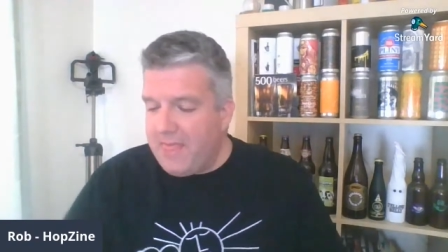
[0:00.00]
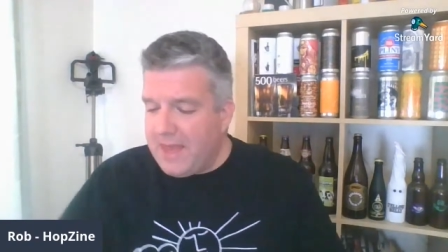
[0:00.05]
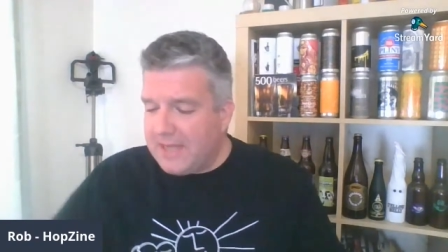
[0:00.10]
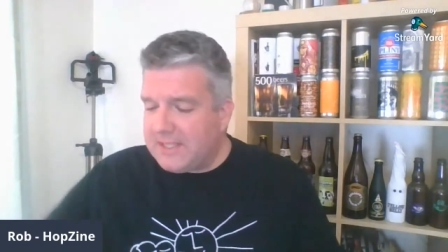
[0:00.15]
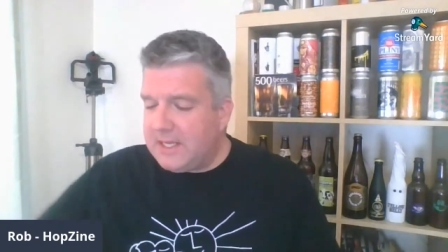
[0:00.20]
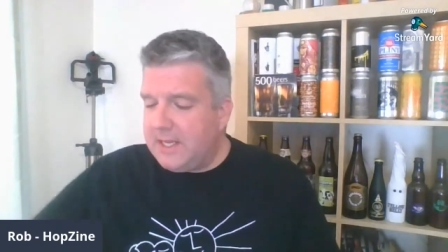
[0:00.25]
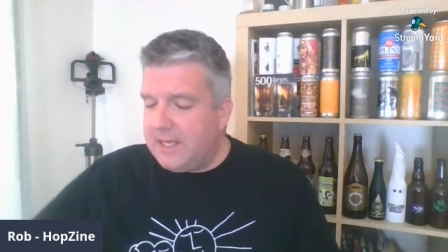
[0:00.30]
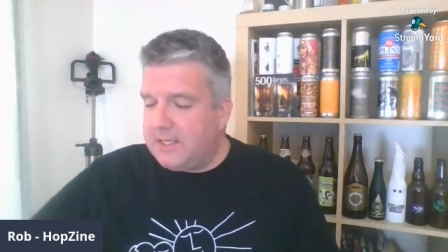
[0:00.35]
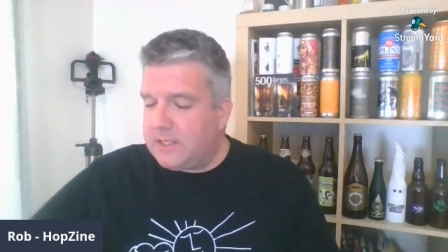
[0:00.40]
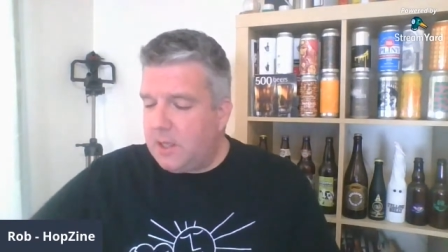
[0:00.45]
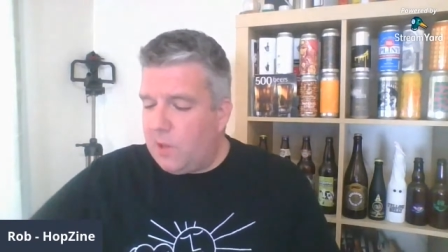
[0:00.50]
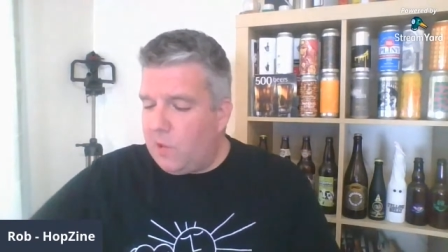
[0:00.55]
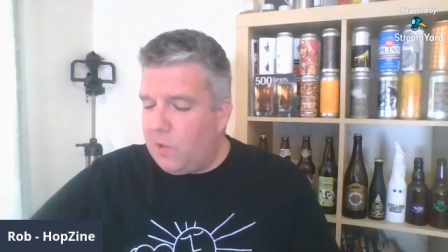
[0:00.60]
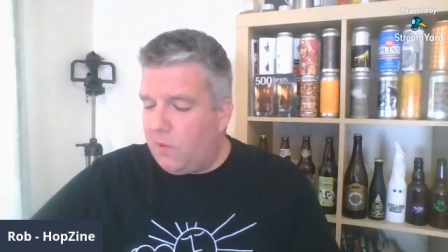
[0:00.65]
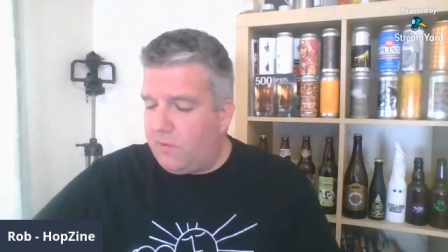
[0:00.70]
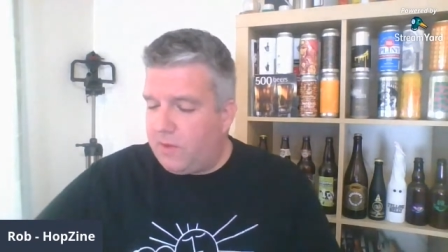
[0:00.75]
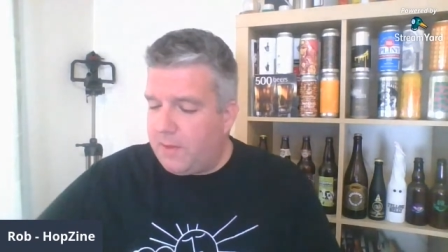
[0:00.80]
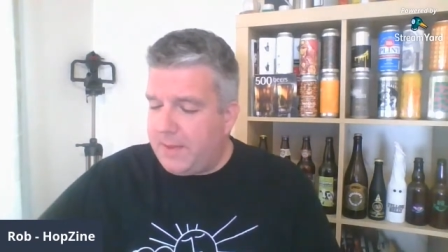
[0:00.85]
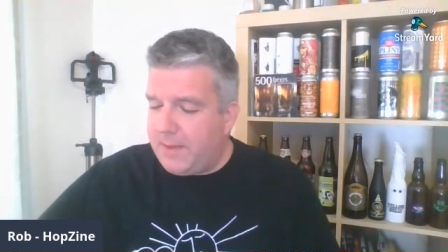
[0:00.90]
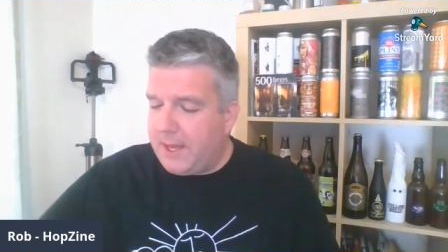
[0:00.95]
That is a
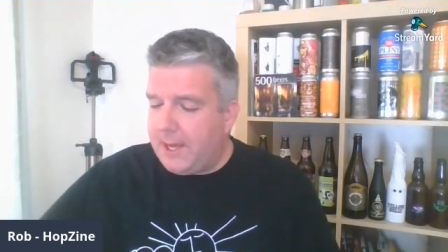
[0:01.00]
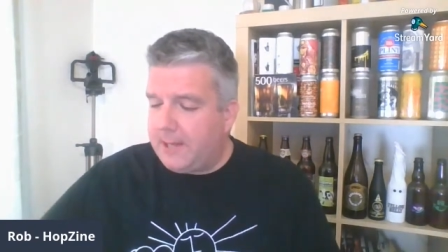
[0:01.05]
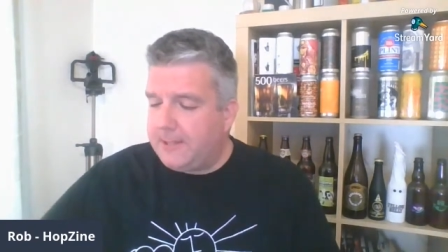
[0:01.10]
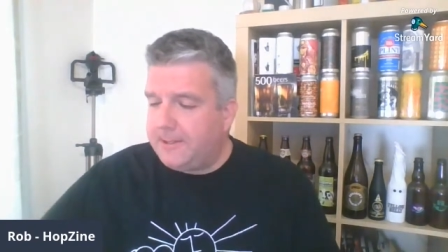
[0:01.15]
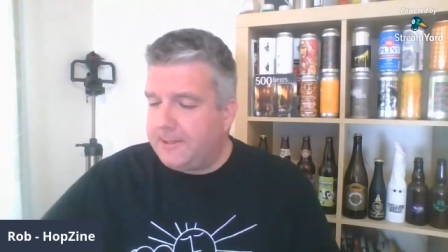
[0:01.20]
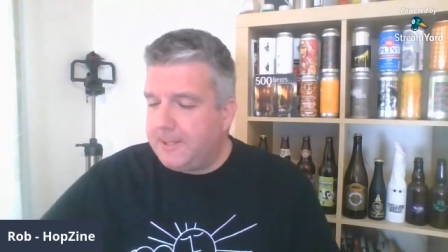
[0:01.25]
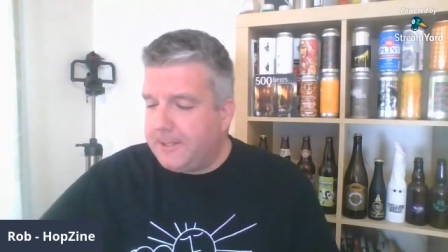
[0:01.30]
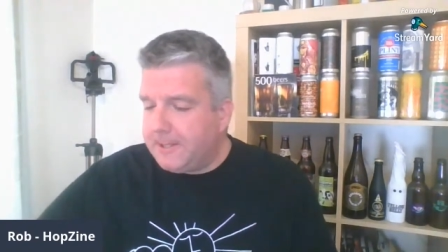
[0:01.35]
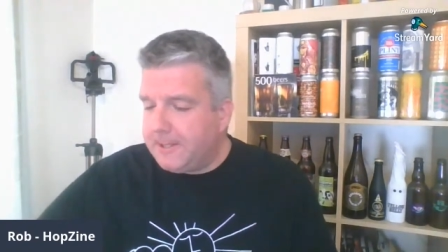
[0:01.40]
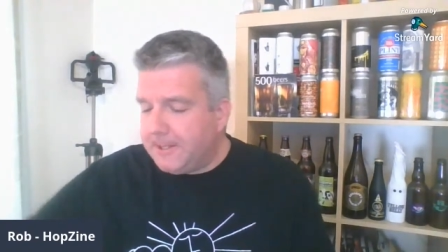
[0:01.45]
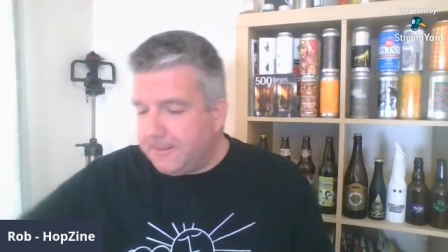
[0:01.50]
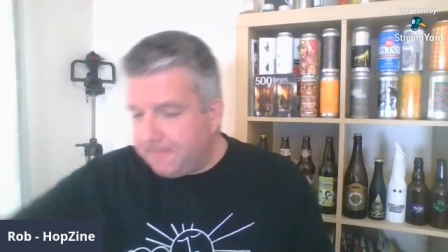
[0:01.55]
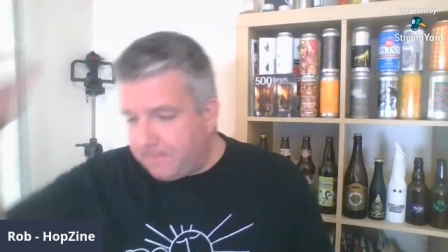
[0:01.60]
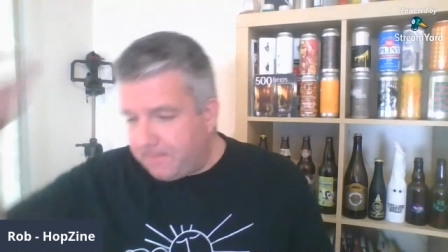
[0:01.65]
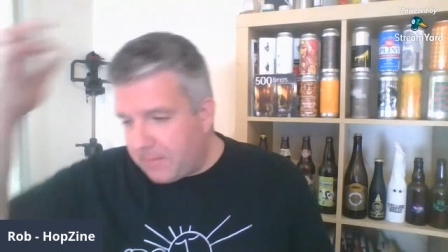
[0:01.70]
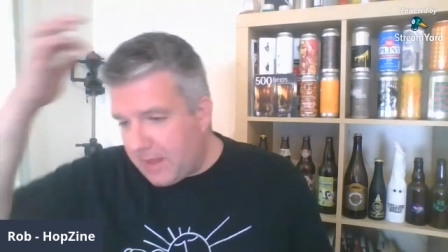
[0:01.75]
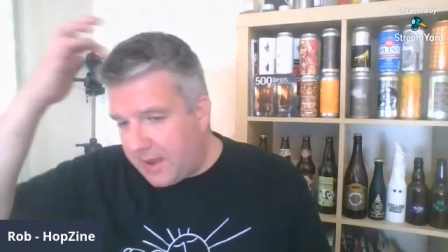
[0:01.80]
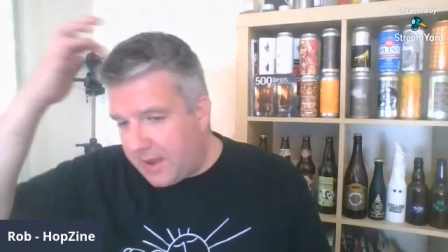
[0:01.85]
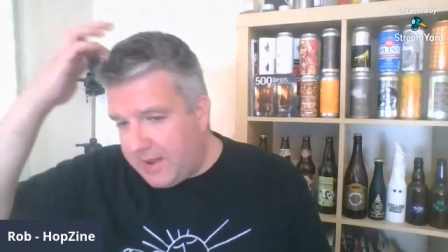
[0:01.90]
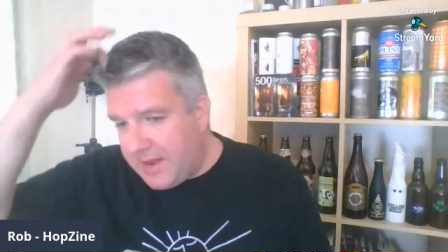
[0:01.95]
lovely beer.
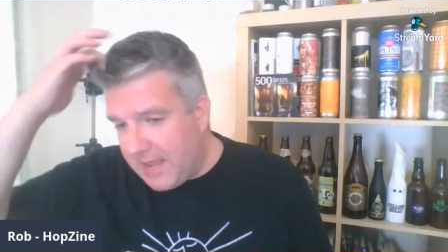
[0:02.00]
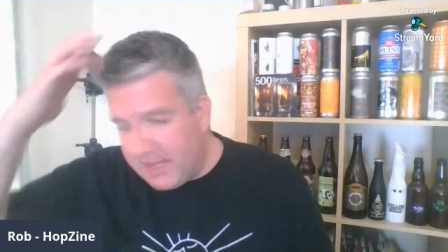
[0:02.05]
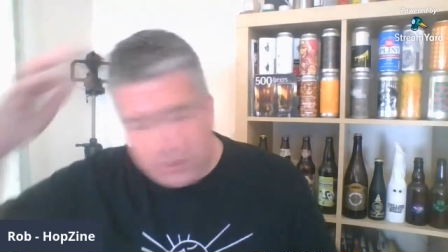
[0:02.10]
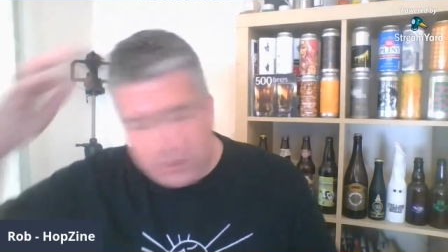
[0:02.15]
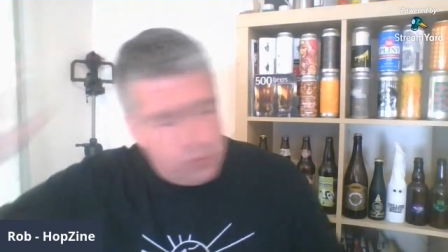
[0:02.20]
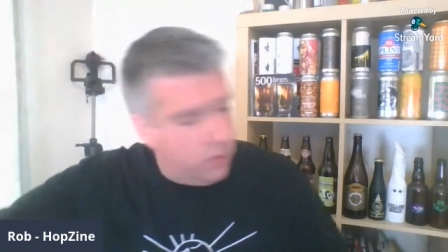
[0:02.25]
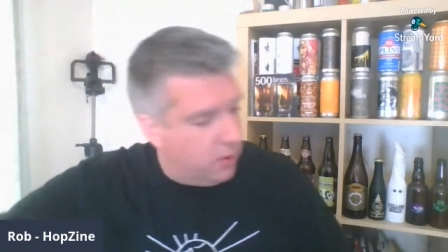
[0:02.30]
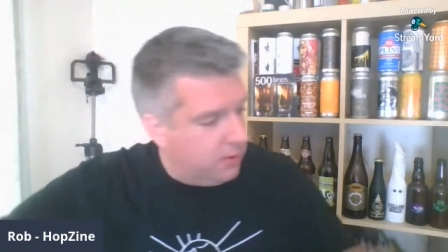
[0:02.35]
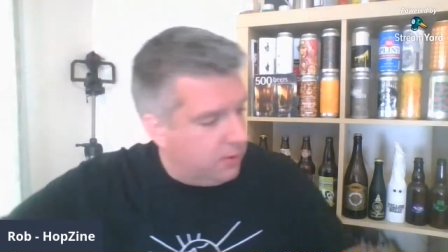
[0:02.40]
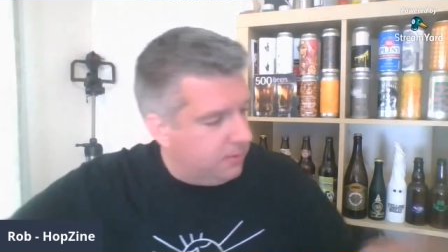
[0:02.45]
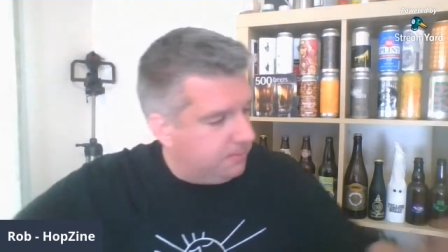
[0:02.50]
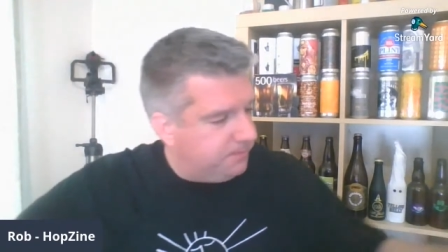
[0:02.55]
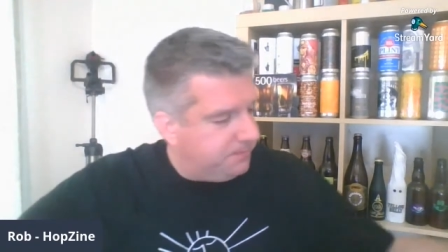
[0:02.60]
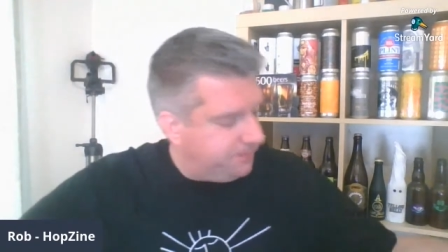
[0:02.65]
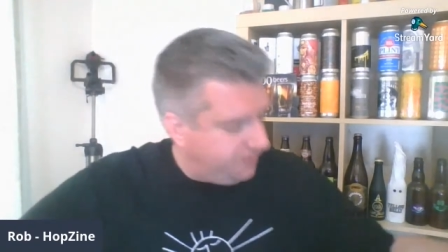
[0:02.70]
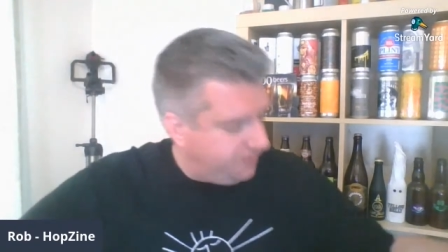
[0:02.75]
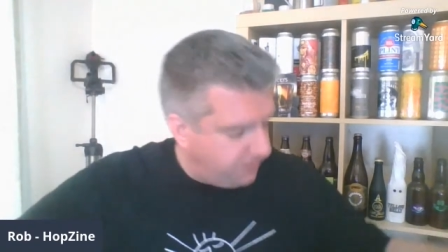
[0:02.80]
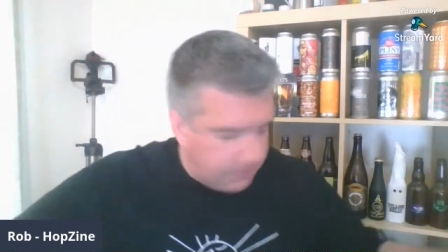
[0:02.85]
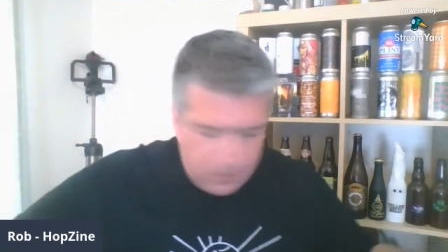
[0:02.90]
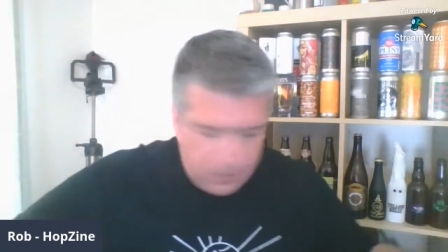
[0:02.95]
Next one,
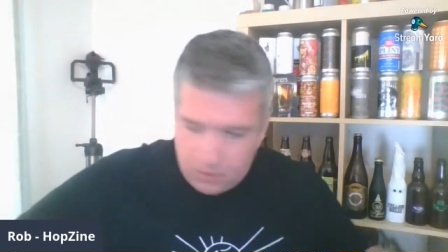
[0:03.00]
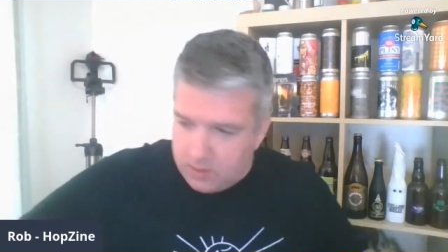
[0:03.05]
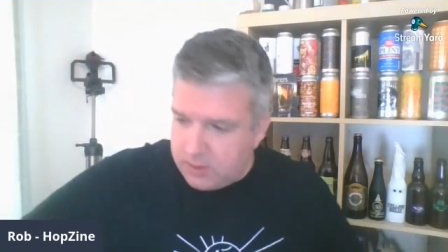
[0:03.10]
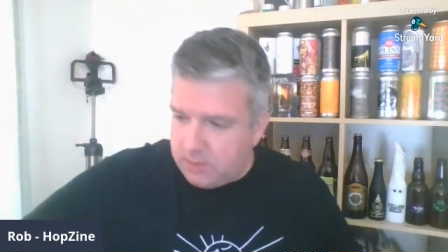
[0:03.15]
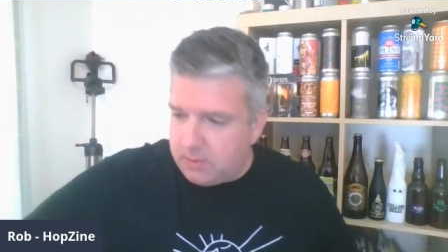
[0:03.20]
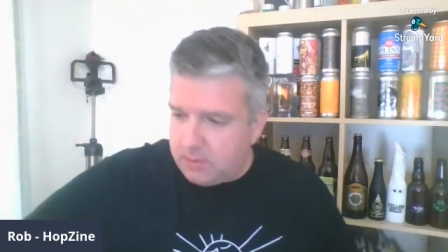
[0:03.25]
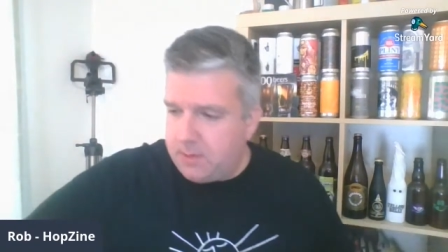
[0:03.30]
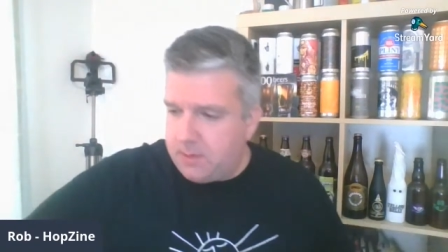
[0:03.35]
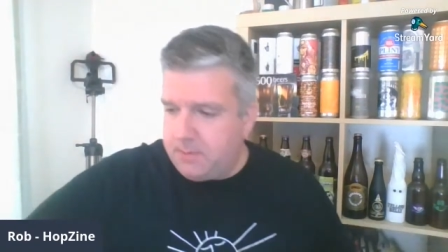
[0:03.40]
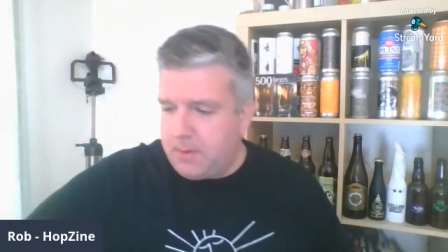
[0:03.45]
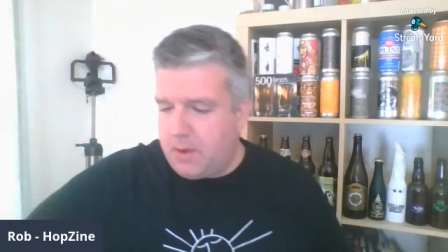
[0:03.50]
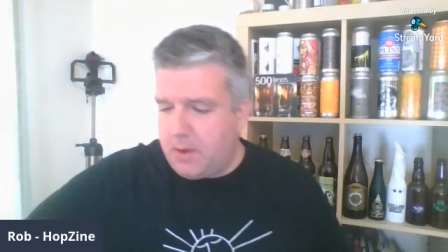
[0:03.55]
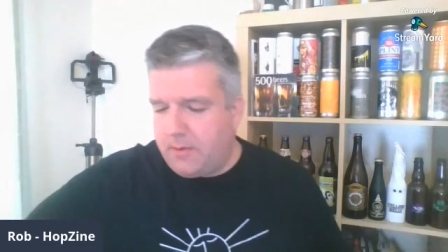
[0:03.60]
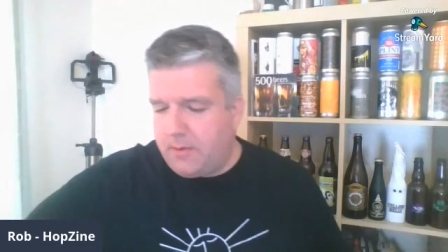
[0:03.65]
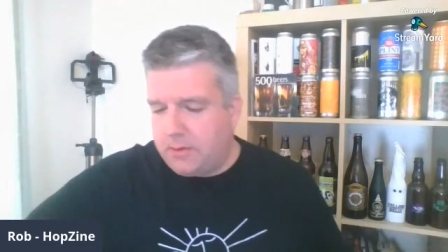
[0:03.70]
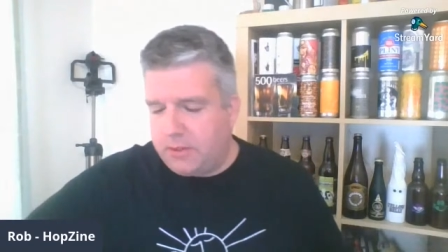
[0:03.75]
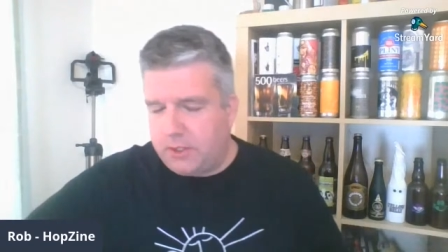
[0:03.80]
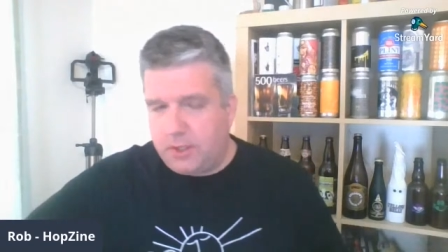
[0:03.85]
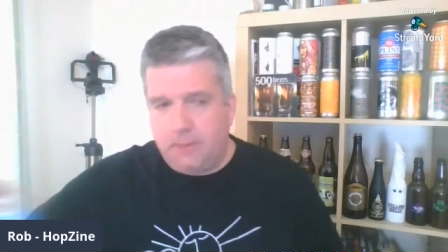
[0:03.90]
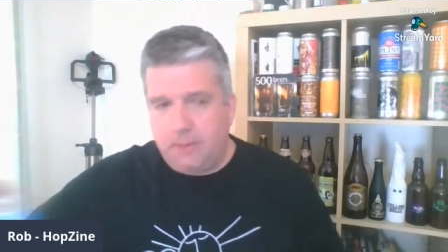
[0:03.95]
which I'm going to
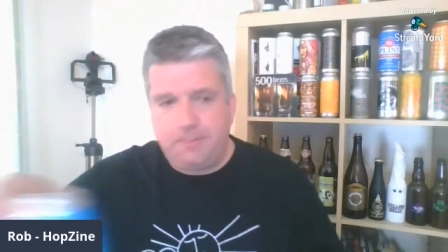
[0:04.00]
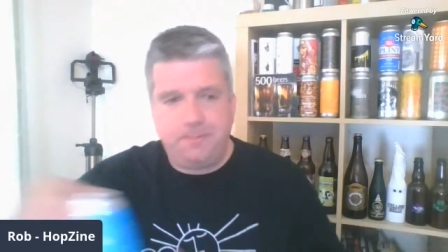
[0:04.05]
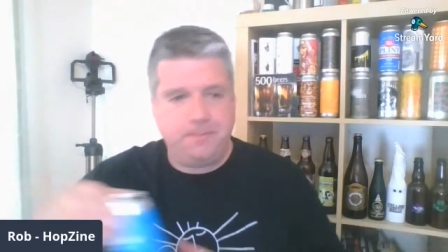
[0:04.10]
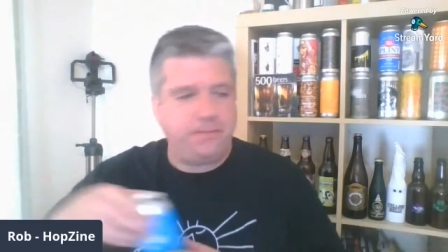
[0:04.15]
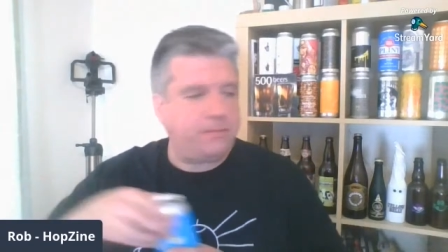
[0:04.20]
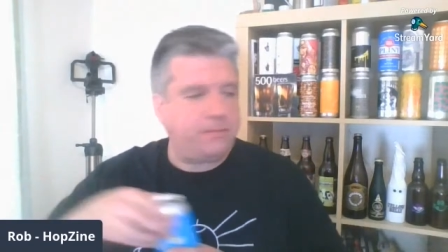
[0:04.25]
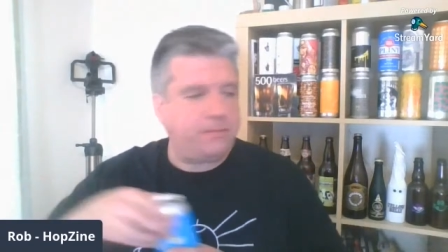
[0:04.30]
move on to.